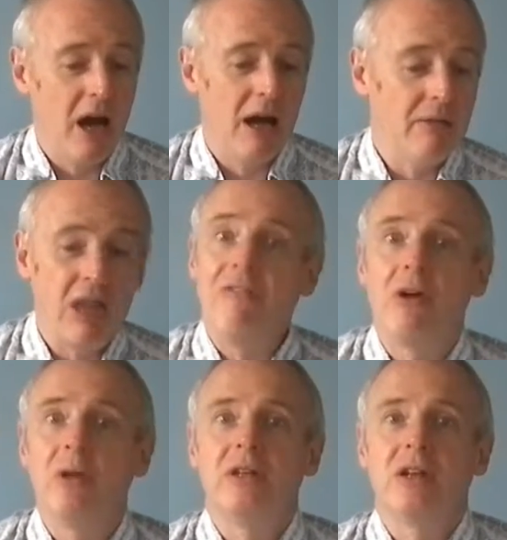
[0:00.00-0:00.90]
Uh,
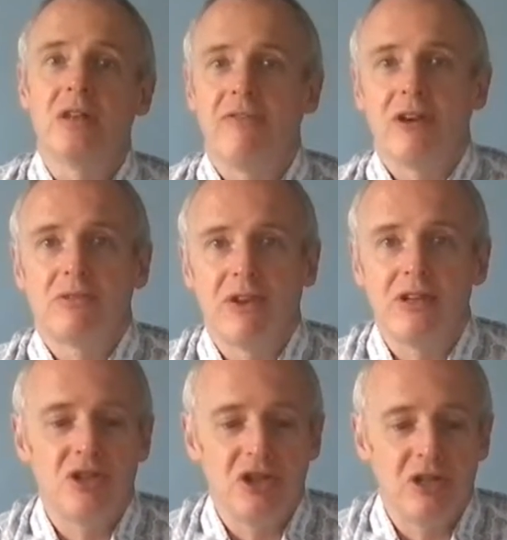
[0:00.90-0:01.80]
they've only done the first
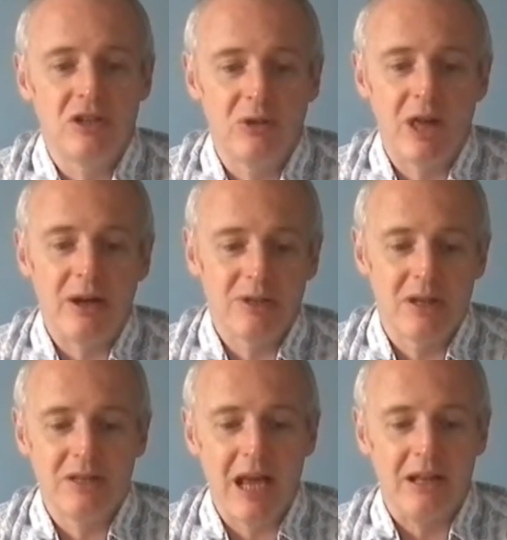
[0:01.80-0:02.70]
vintage in two
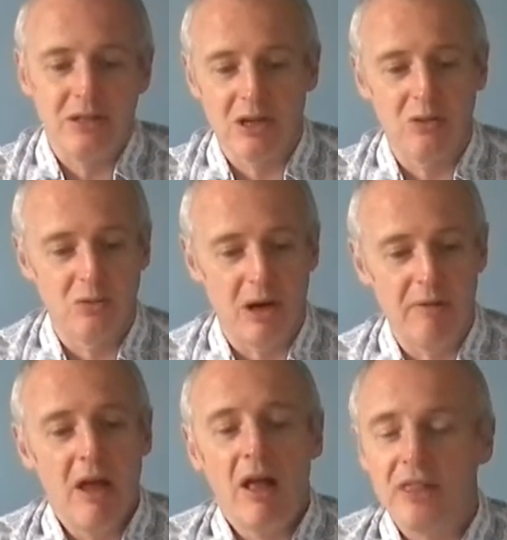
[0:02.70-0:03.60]
thousand ten, so
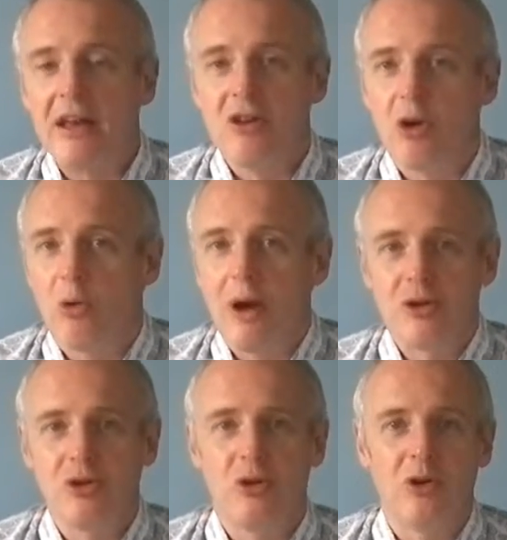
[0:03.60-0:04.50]
uh, they're not
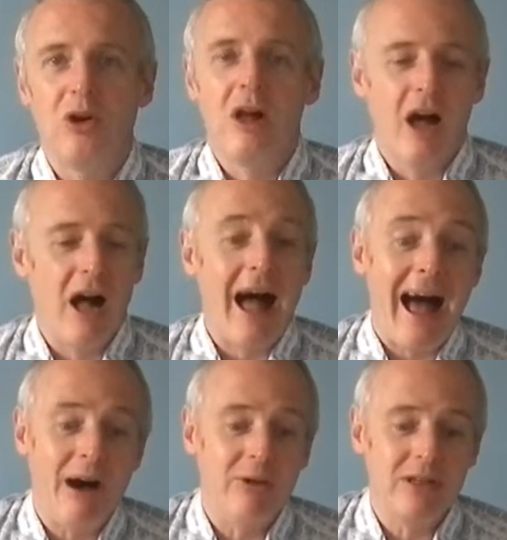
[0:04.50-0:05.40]
quite sure uh,
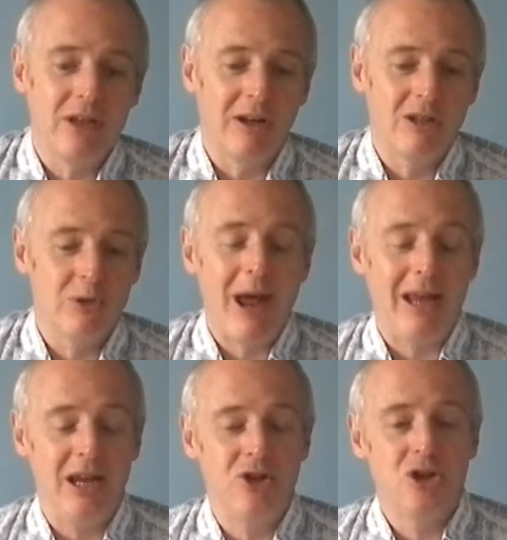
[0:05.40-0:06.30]
how it's going to
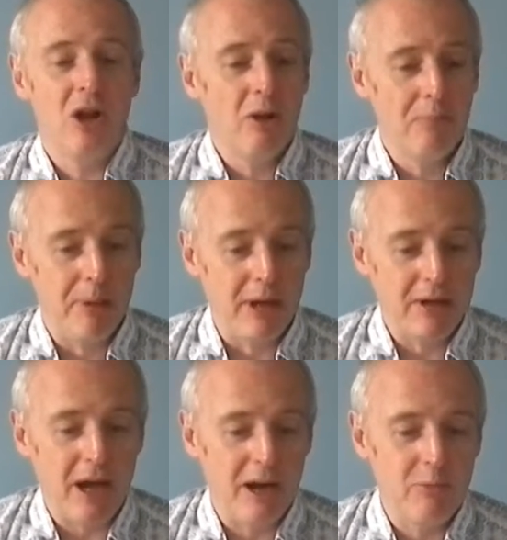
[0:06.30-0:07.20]
age,
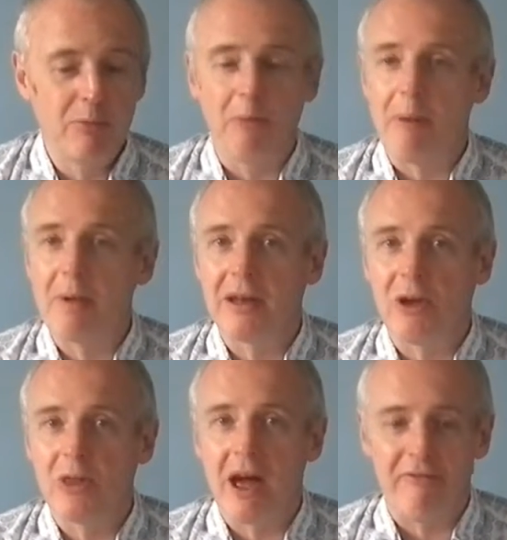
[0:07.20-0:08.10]
but I would put my
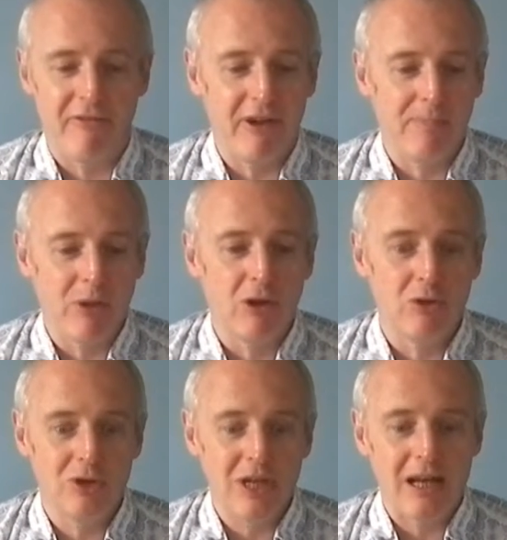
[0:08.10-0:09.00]
money on that for a
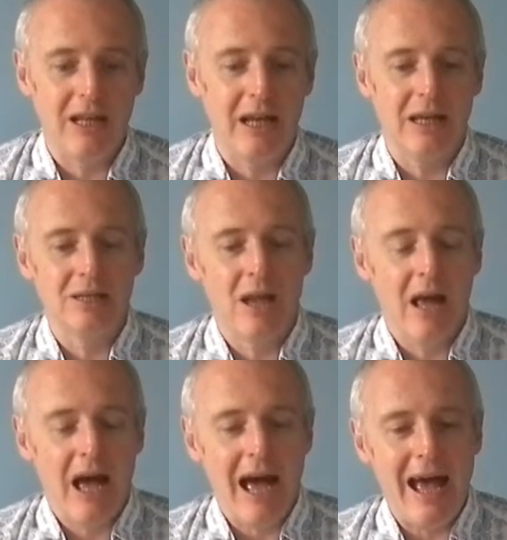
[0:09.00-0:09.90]
good ten years.
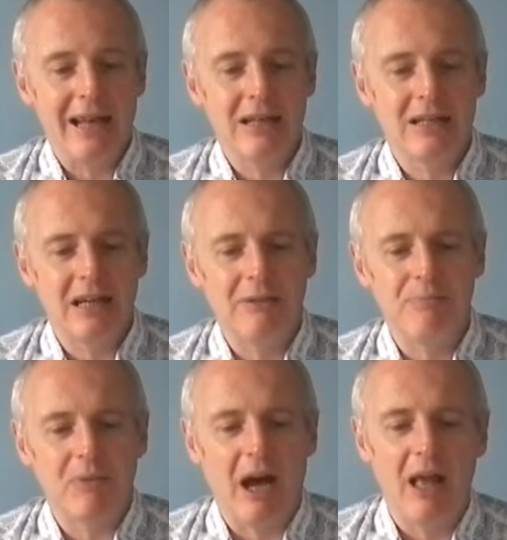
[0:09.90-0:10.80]
And um,
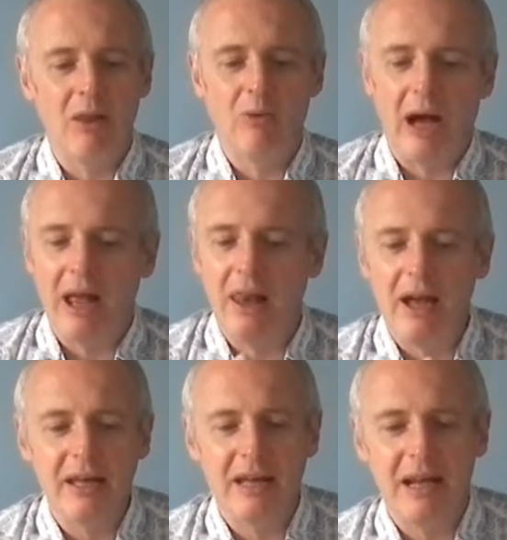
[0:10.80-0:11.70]
I, I
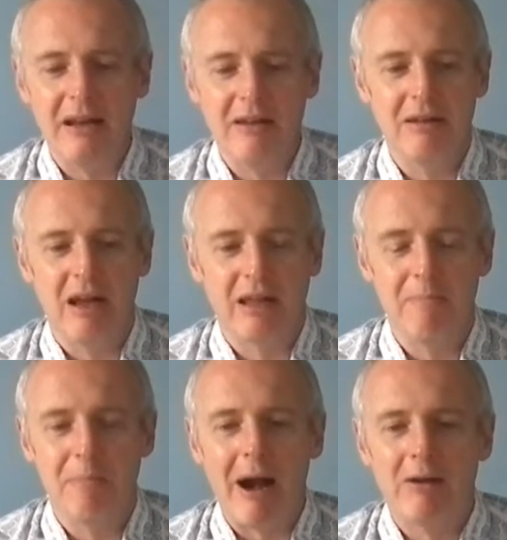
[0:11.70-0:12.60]
like it in
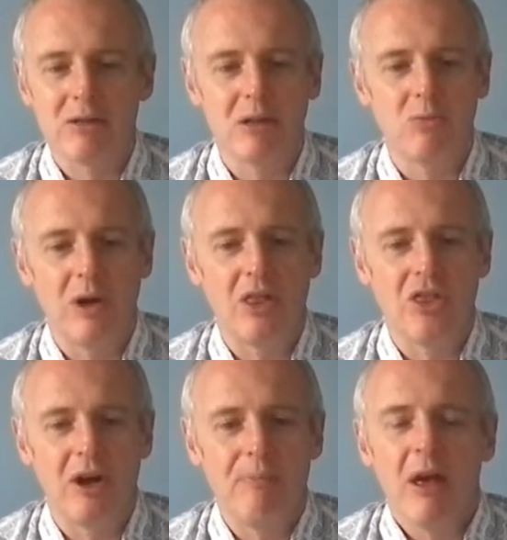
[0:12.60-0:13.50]
comparison
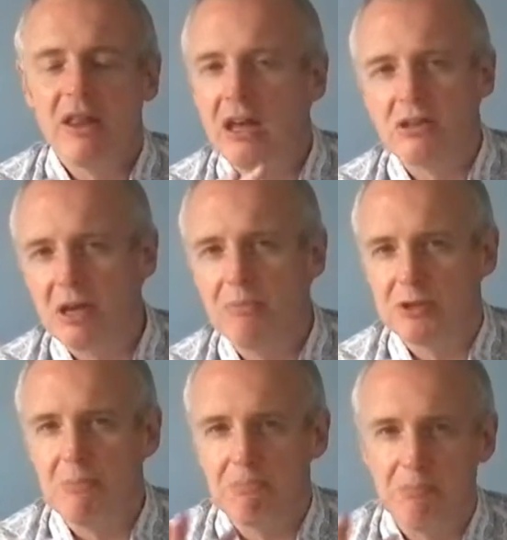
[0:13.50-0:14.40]
with uh, they, some,
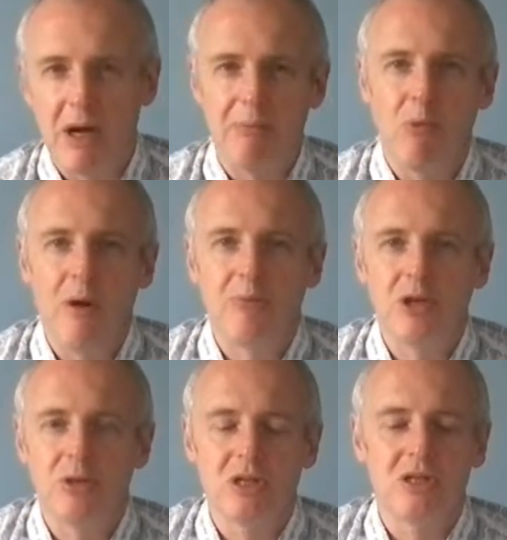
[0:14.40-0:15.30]
some uh, wine
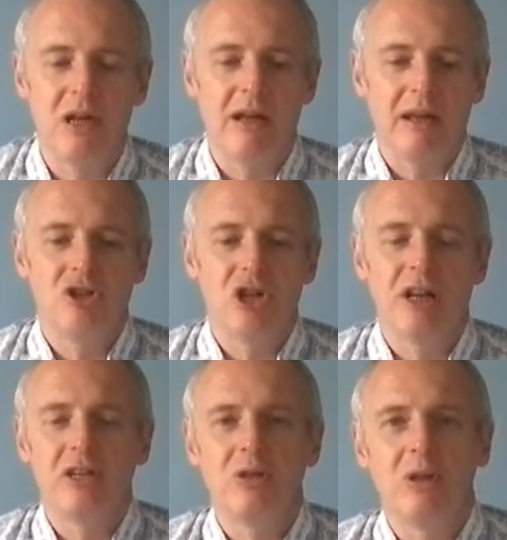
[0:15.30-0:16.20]
producers uh, in
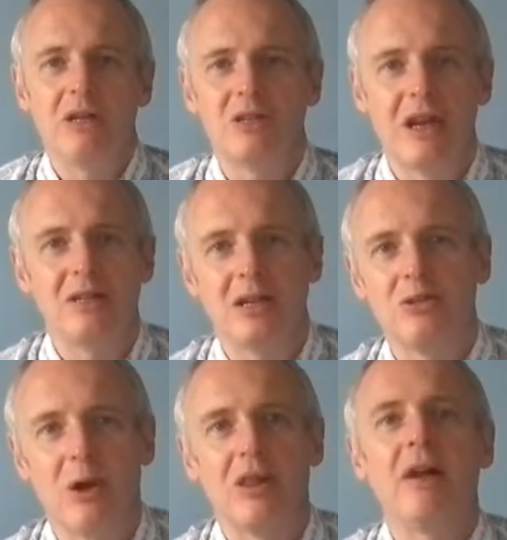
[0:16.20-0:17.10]
Chile do these
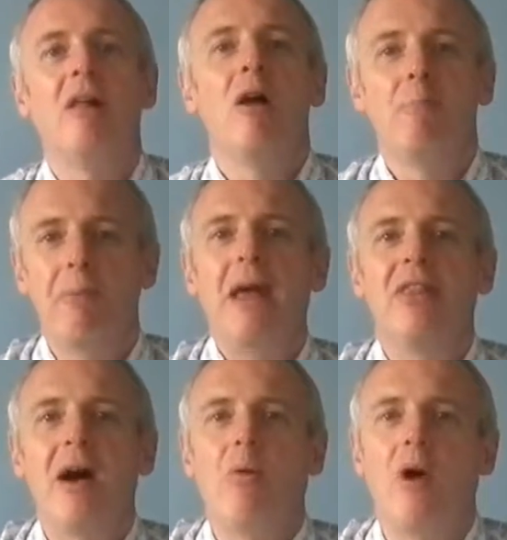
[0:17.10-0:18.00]
tastings where they
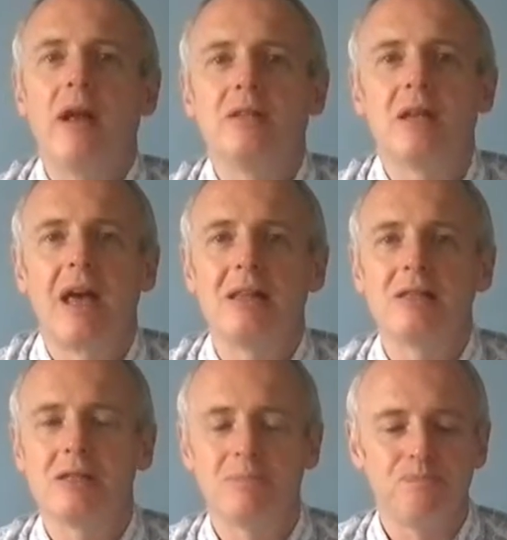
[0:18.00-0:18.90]
pit their wines
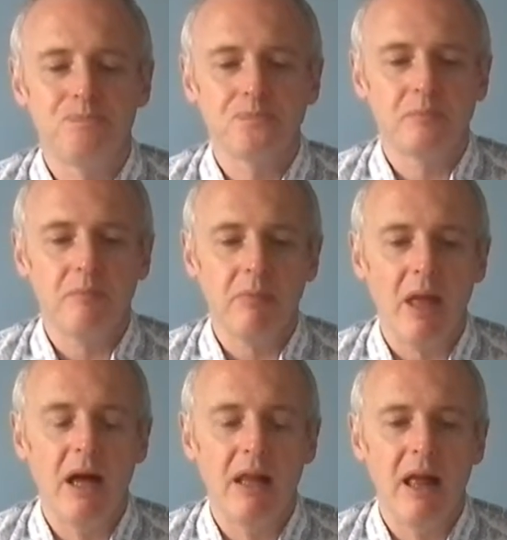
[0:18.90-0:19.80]
against
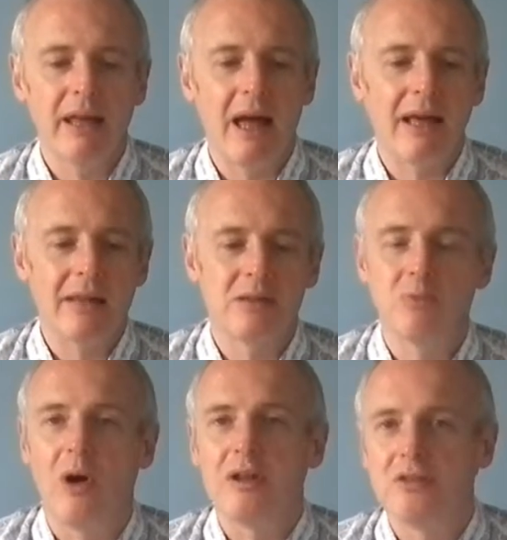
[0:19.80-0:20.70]
Uh,
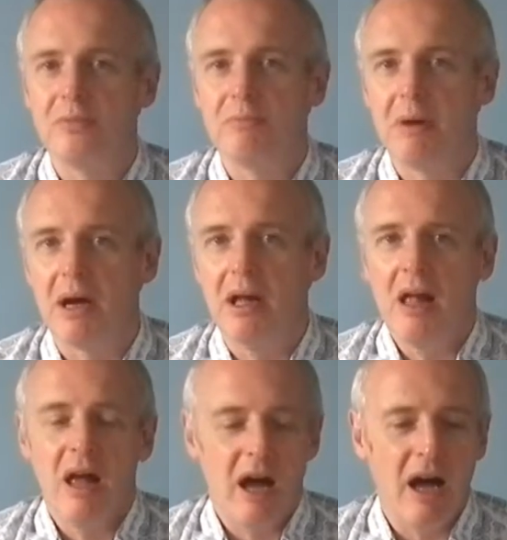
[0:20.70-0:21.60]
against wines from uh,
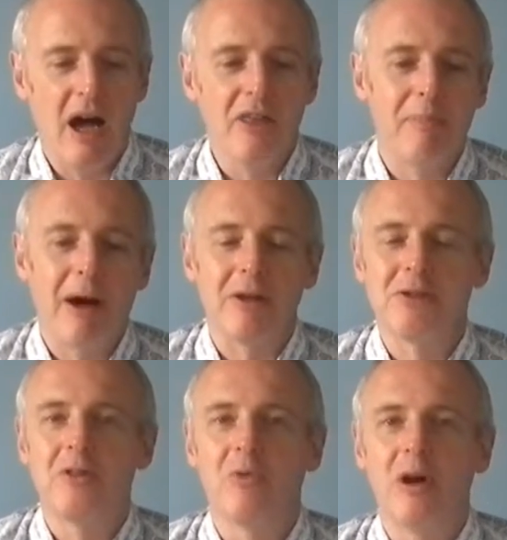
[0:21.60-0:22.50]
uh, other
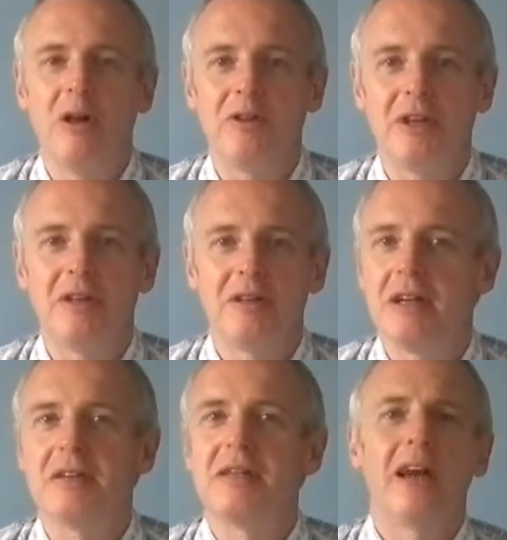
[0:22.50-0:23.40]
parts of the world
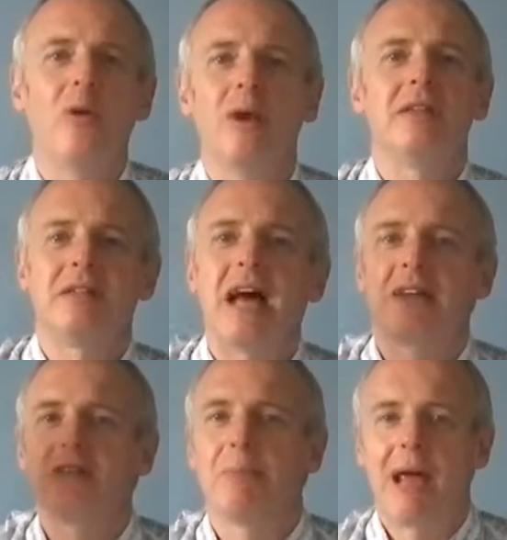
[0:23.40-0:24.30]
and uh, say, oh, it
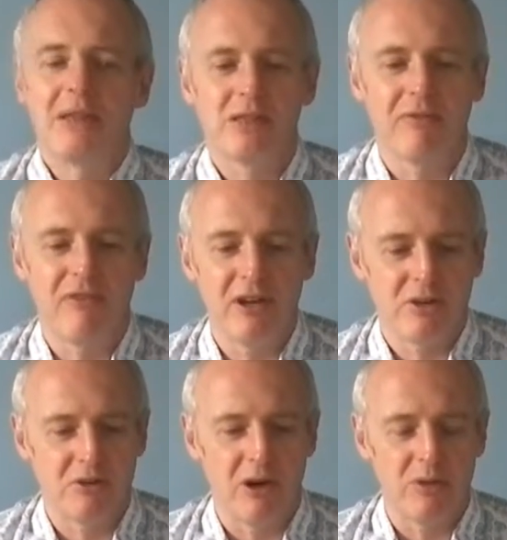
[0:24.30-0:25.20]
stacks up against the
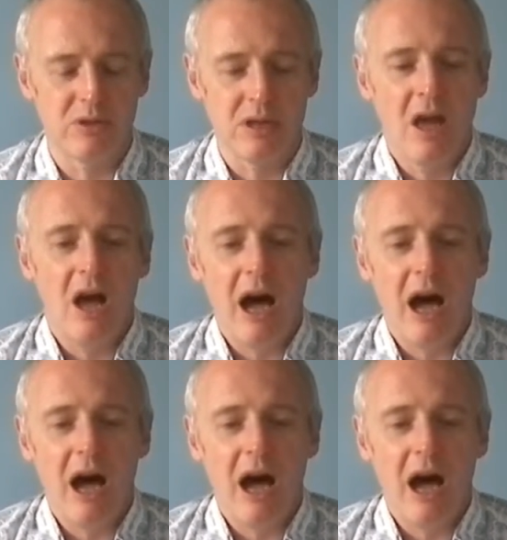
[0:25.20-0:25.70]
first growths.